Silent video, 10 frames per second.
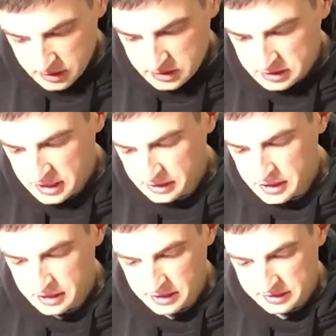The
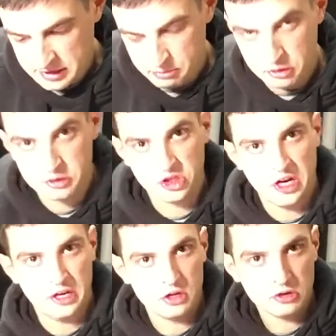technique I see Bruce
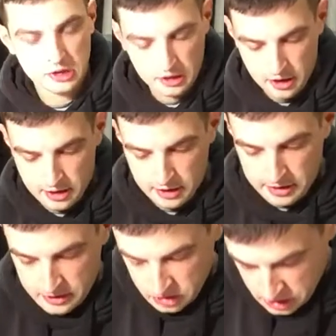Cheaney using a lot on
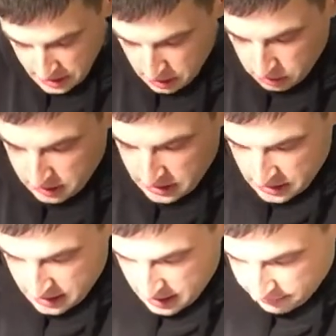his channel. When
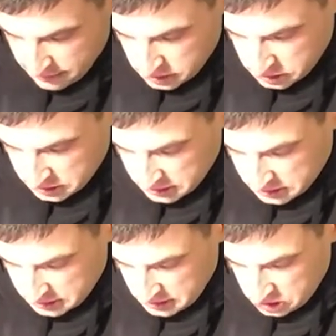he finishes his
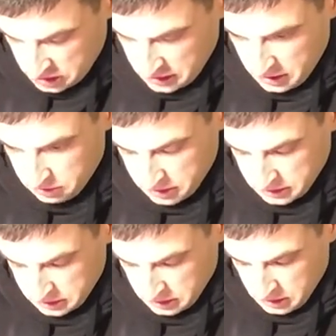stitching, he
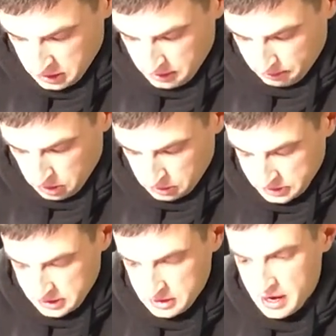always
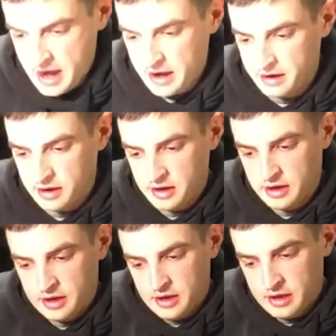pulls the knot,
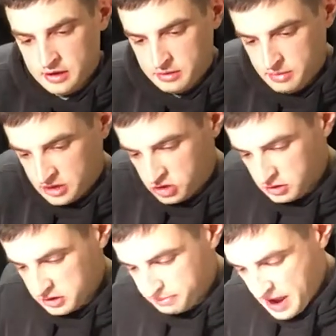make
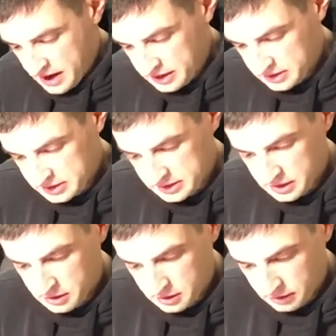sure it's back in the
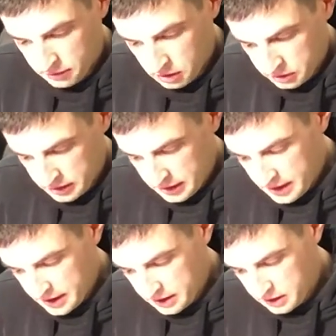center of all the